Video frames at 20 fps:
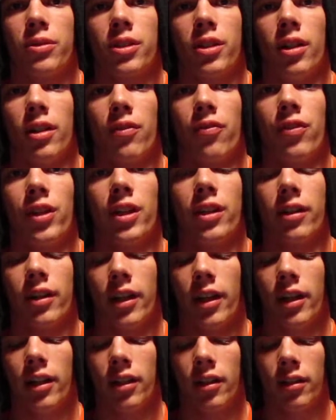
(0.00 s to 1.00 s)
called figure
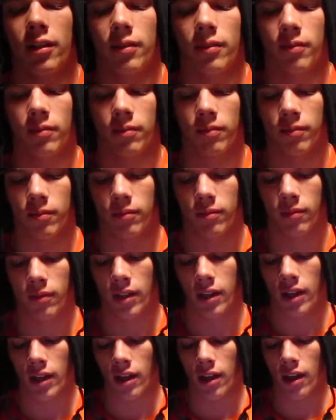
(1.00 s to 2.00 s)
eight,
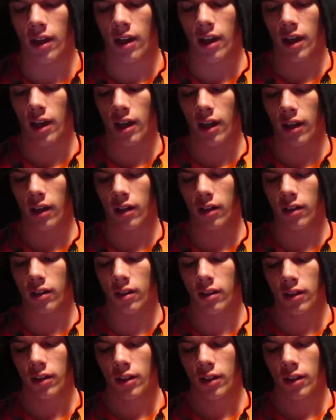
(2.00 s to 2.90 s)
and